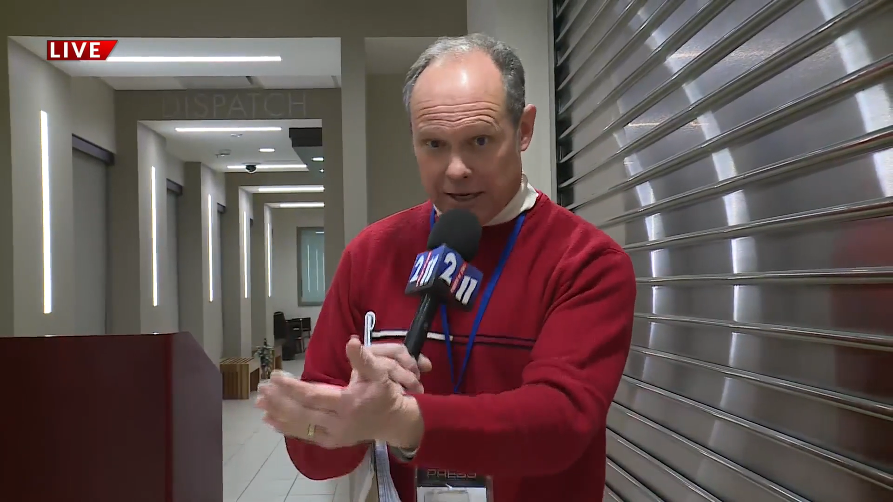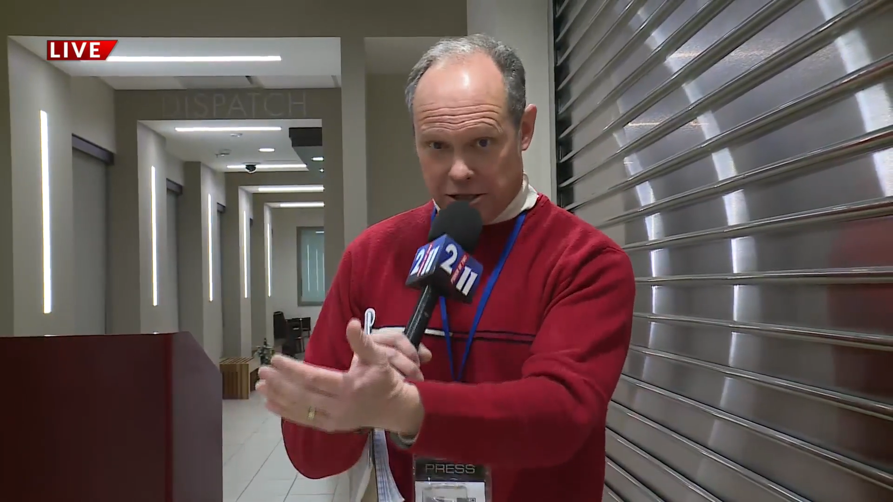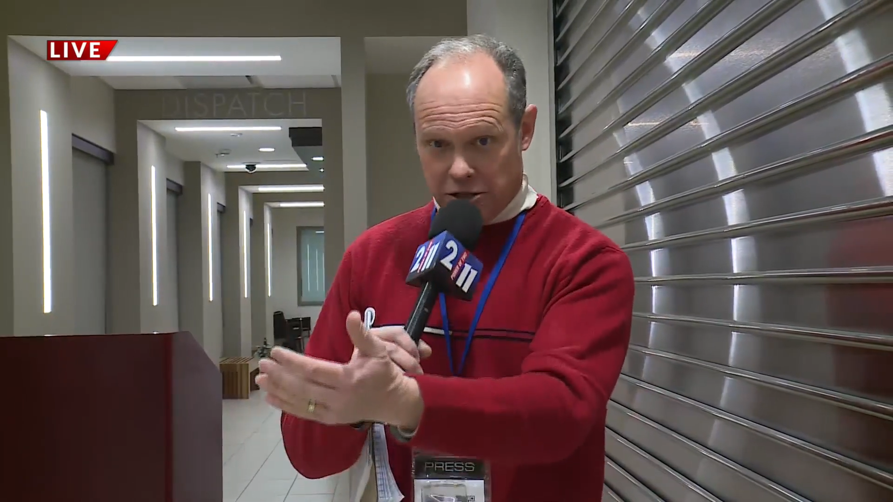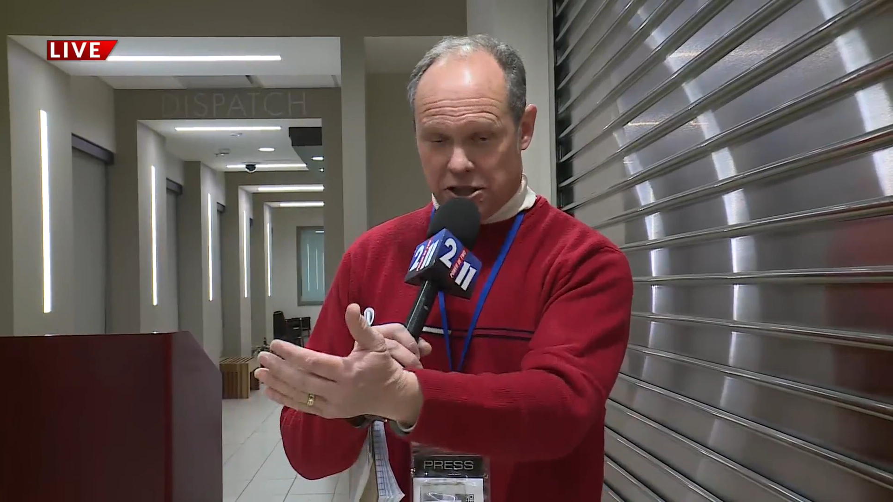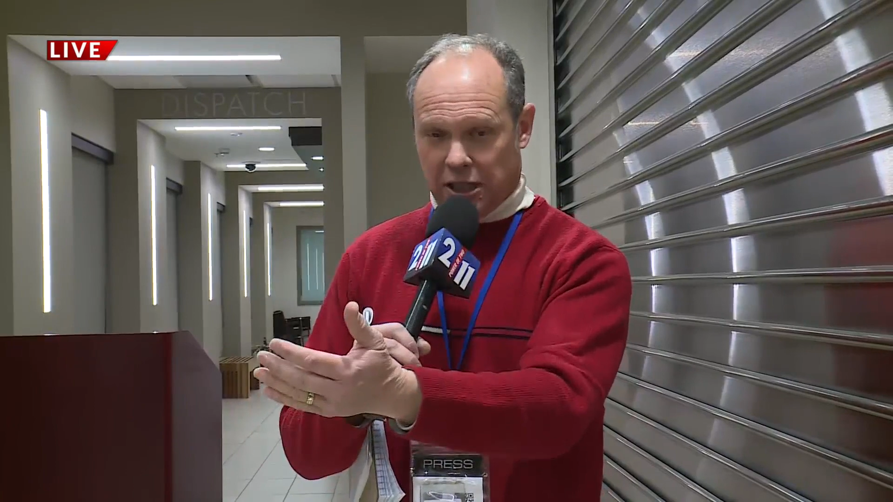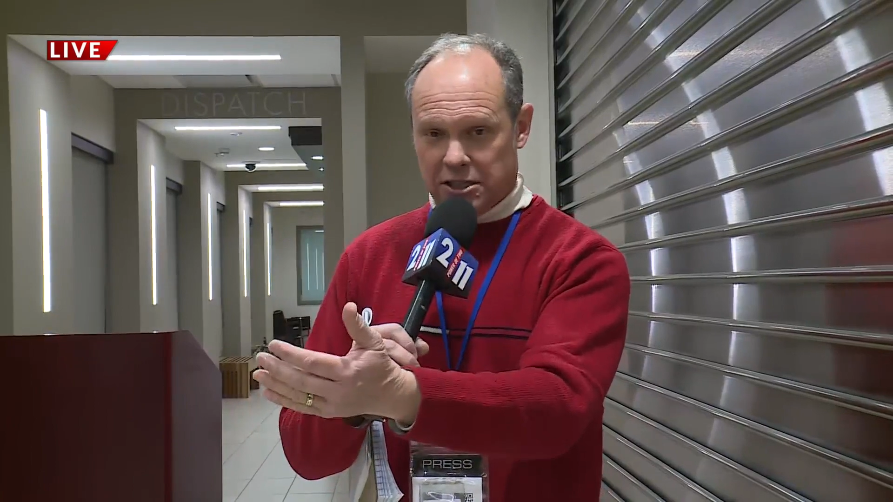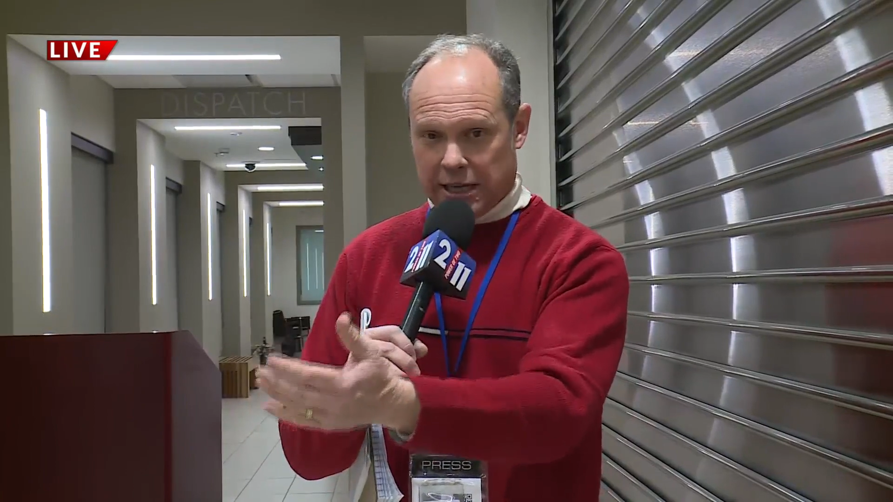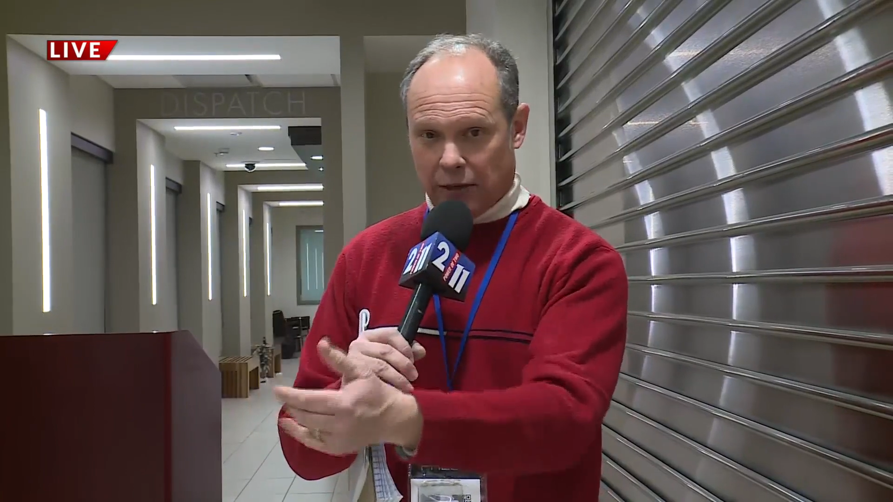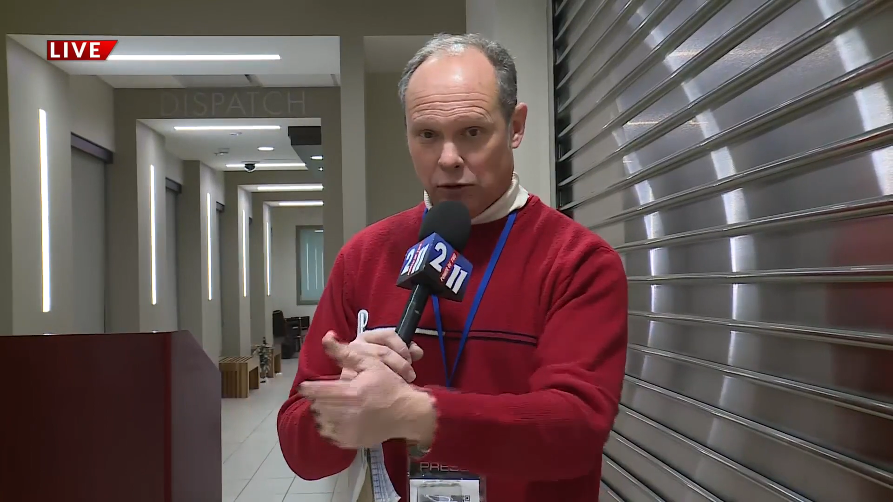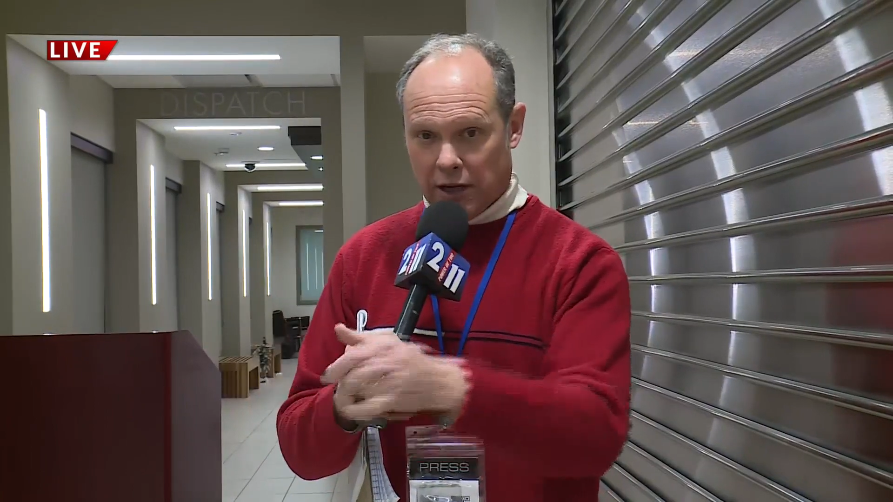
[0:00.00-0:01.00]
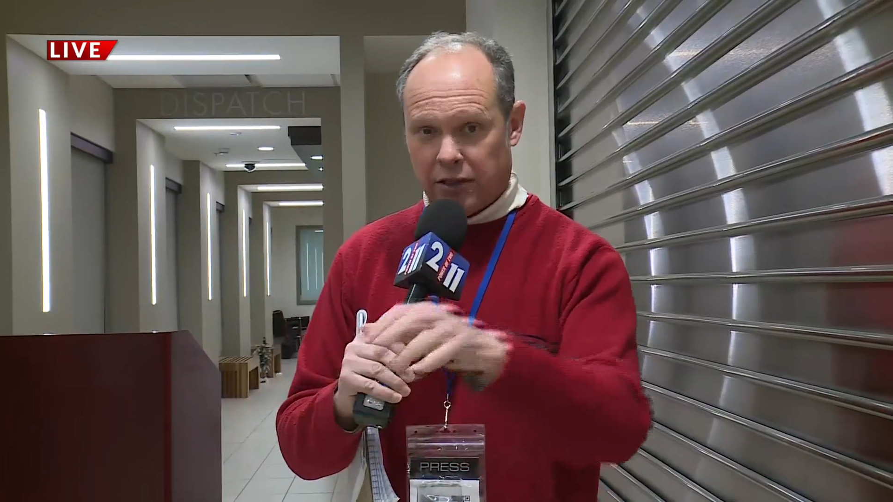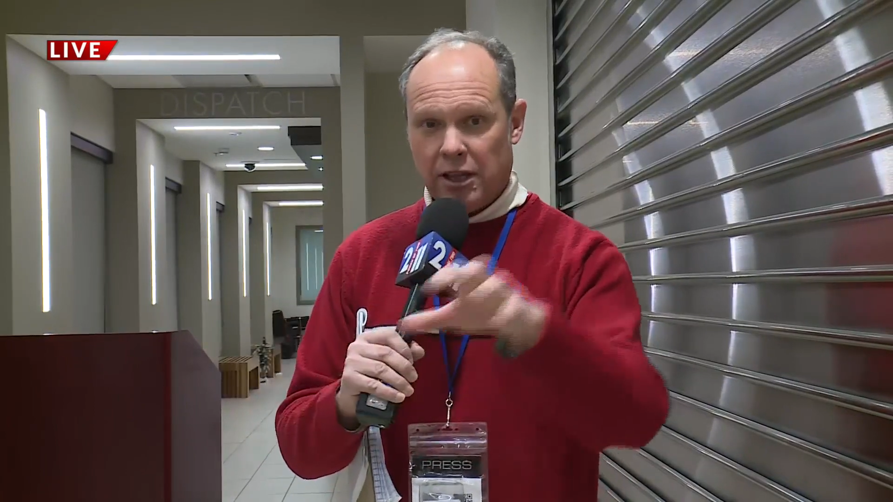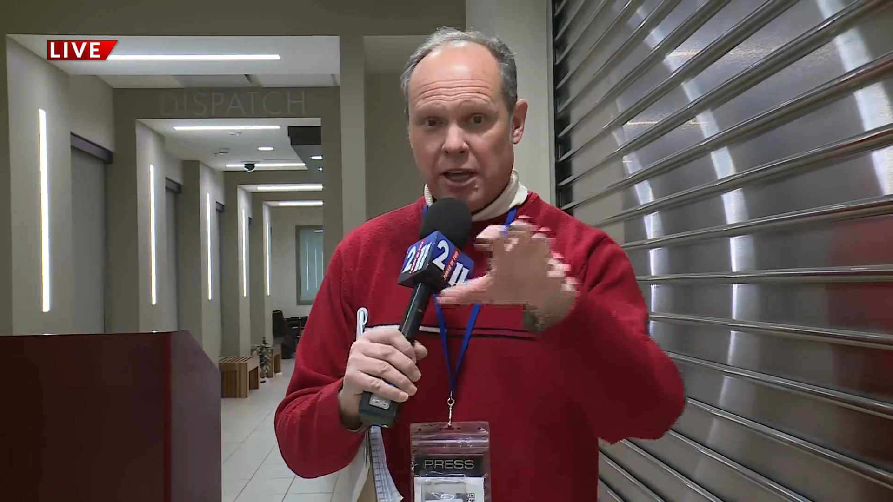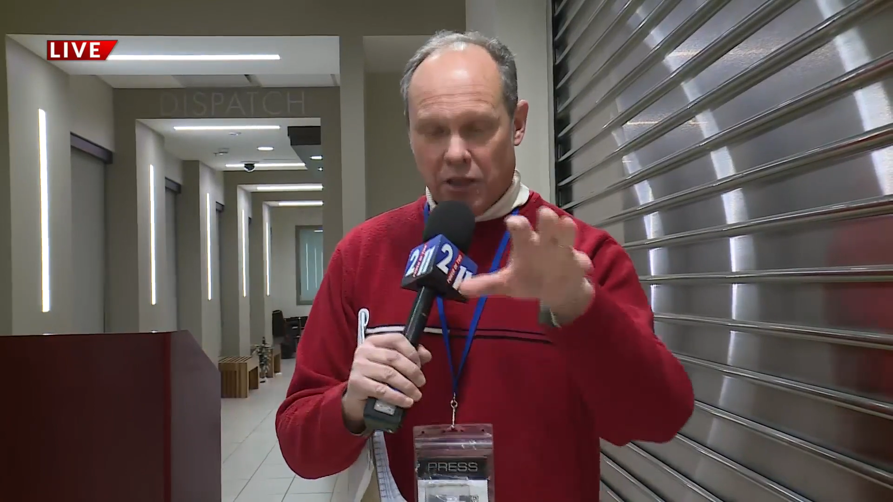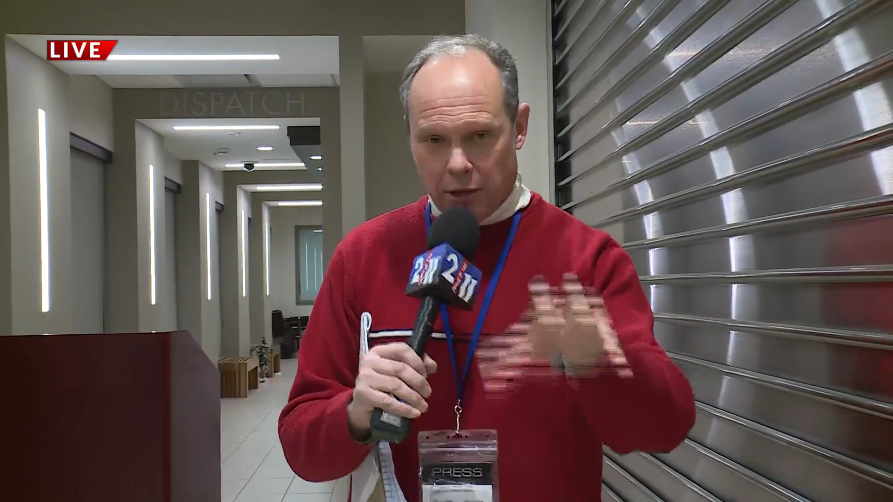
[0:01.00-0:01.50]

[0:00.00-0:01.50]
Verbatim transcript: issues to contend with.